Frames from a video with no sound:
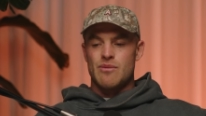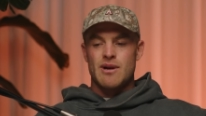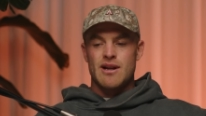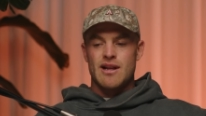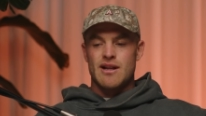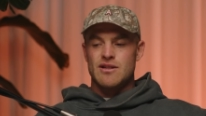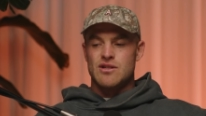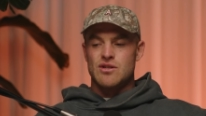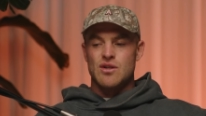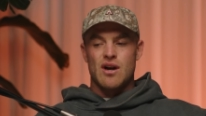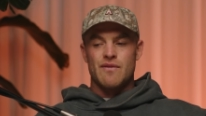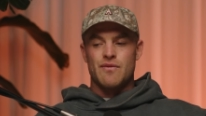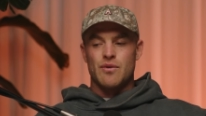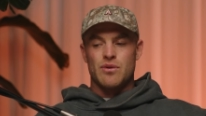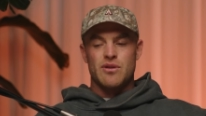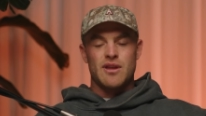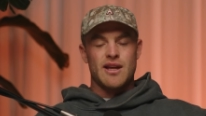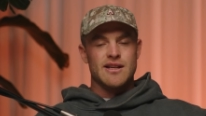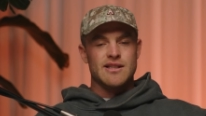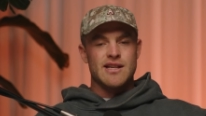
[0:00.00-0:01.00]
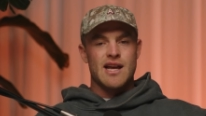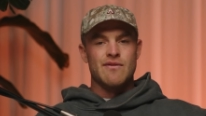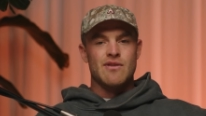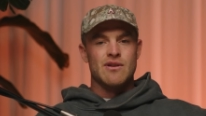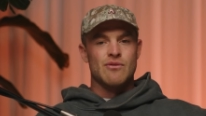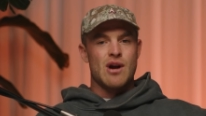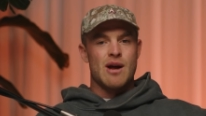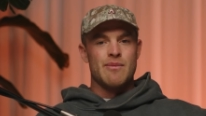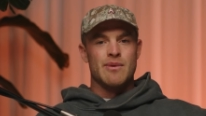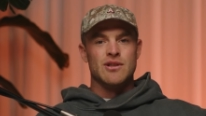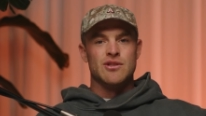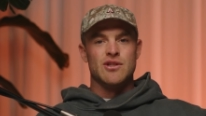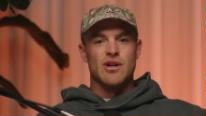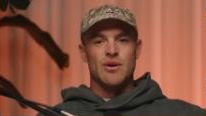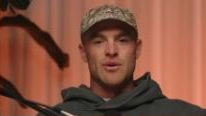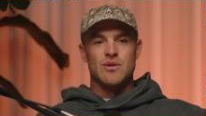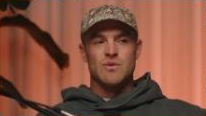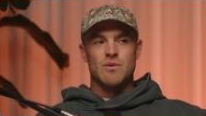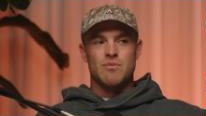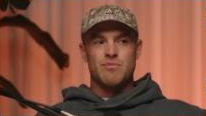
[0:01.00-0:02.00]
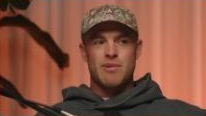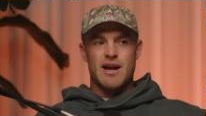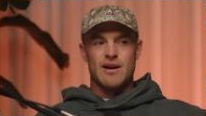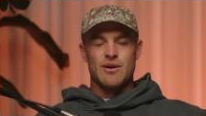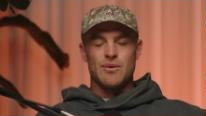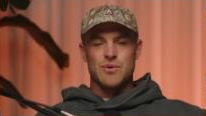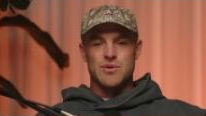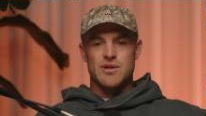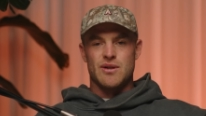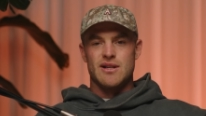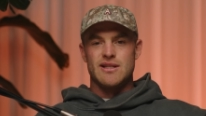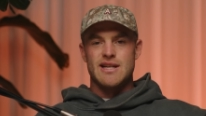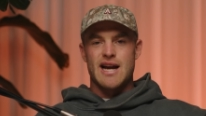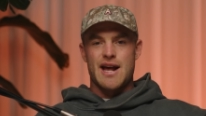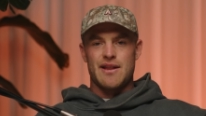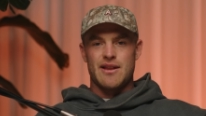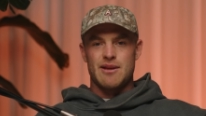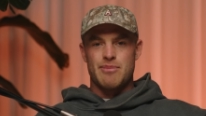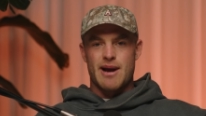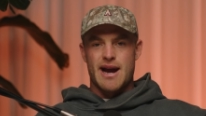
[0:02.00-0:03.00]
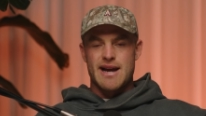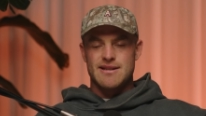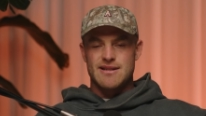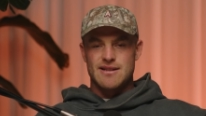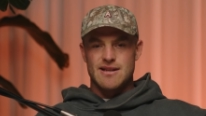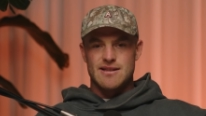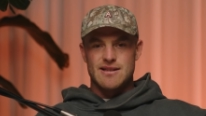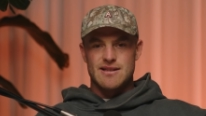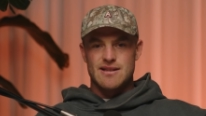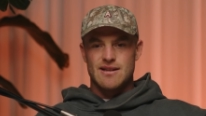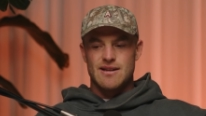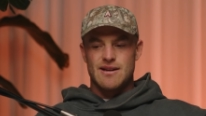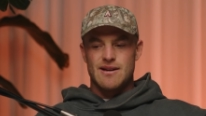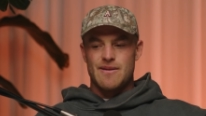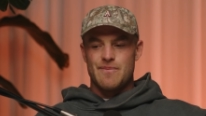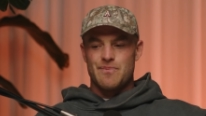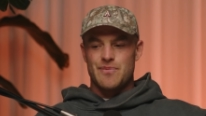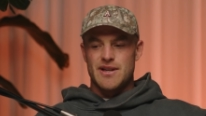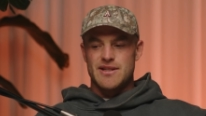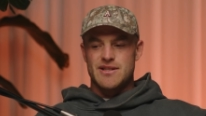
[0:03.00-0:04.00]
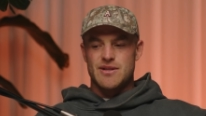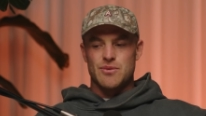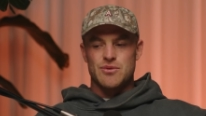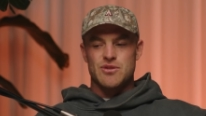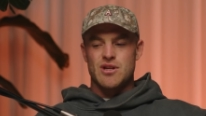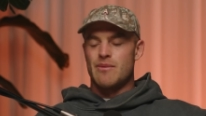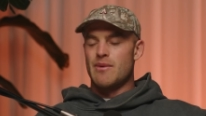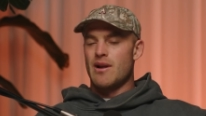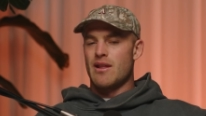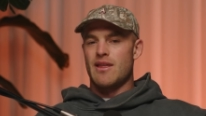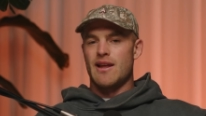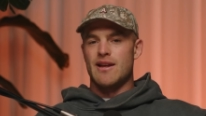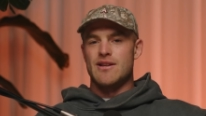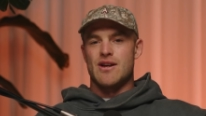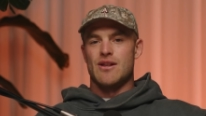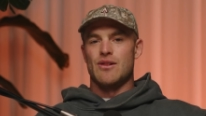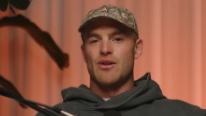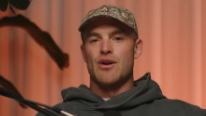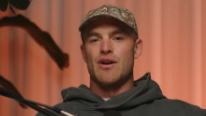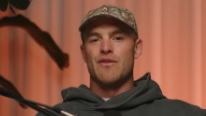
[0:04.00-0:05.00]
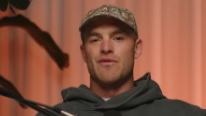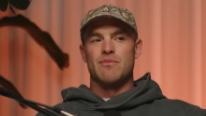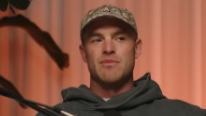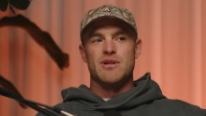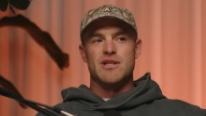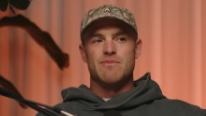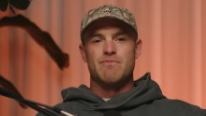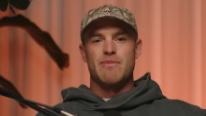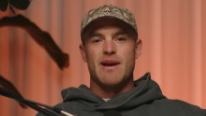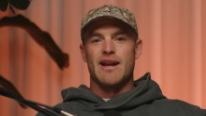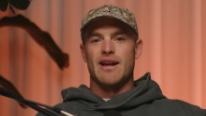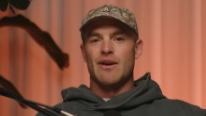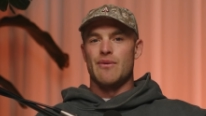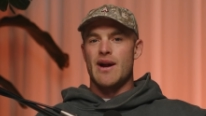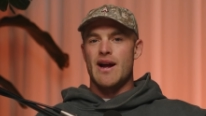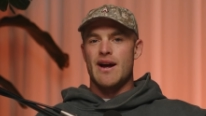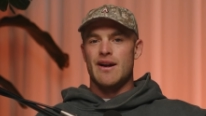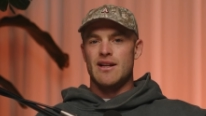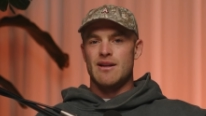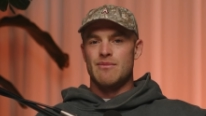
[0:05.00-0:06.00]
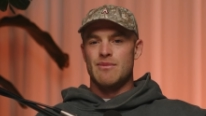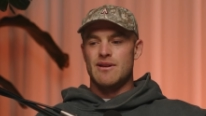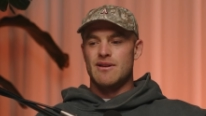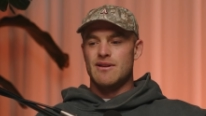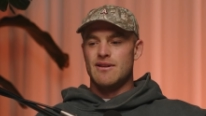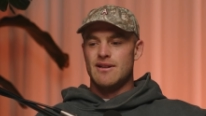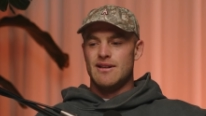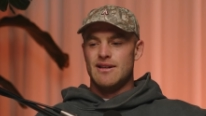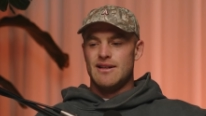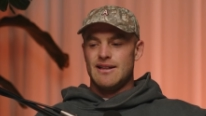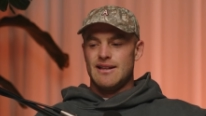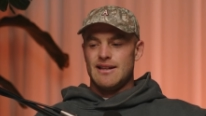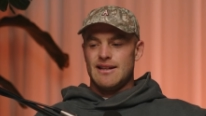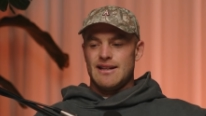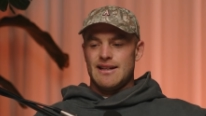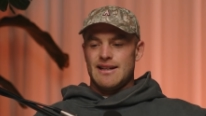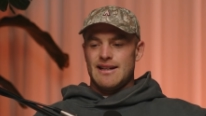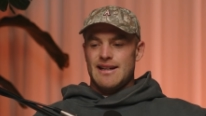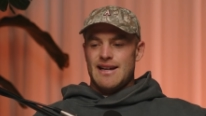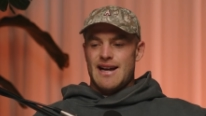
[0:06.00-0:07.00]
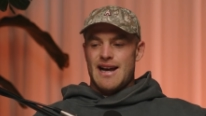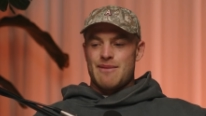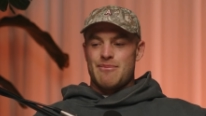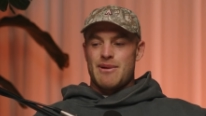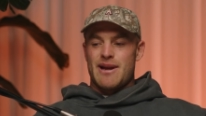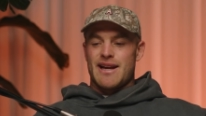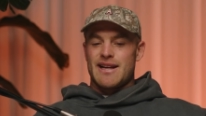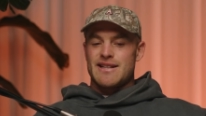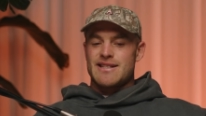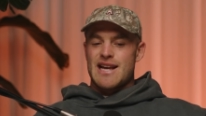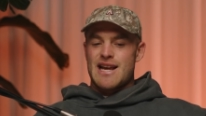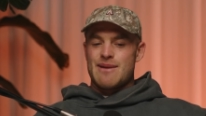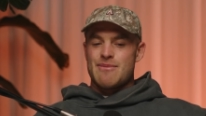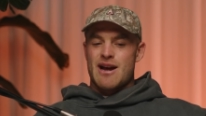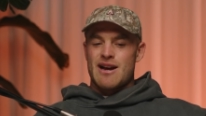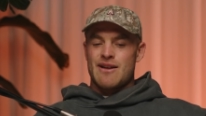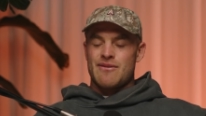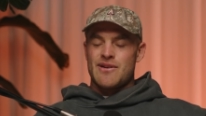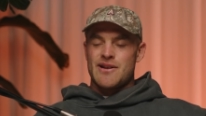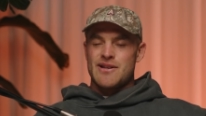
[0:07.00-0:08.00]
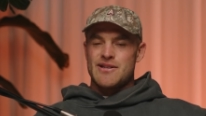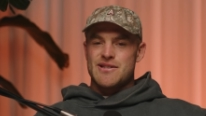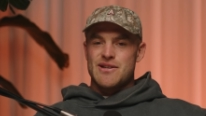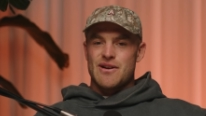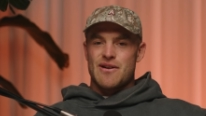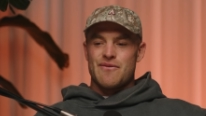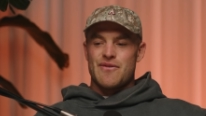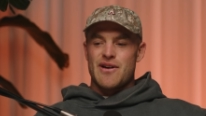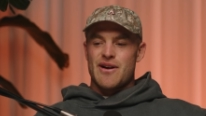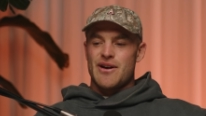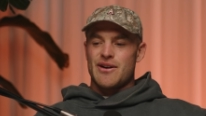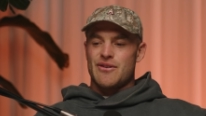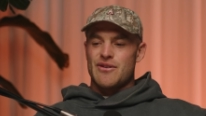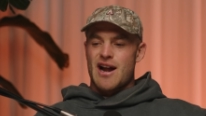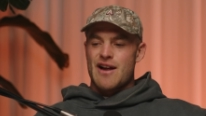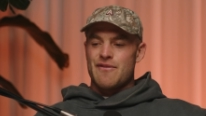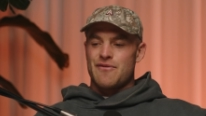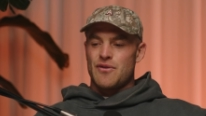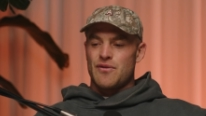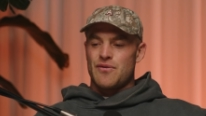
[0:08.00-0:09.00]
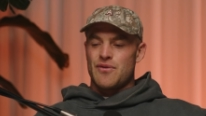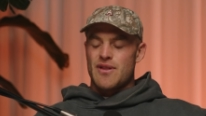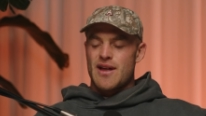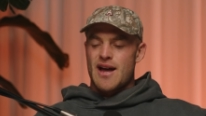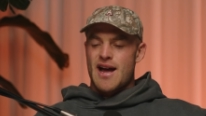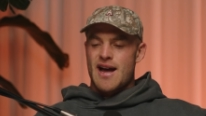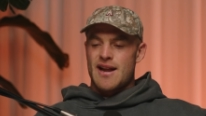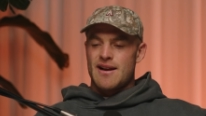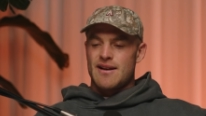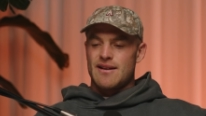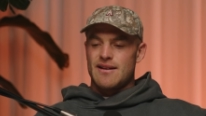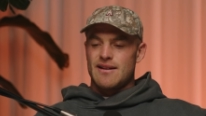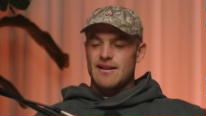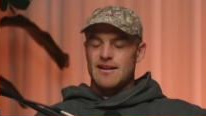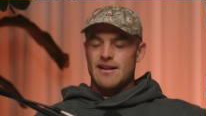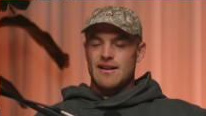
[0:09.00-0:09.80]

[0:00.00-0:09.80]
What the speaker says: many insightful things. Even rubbing shoulders with Pendles on a daily basis. There's still so many things I learned from just being around him and being a teammate of his. So I'm very grateful for that.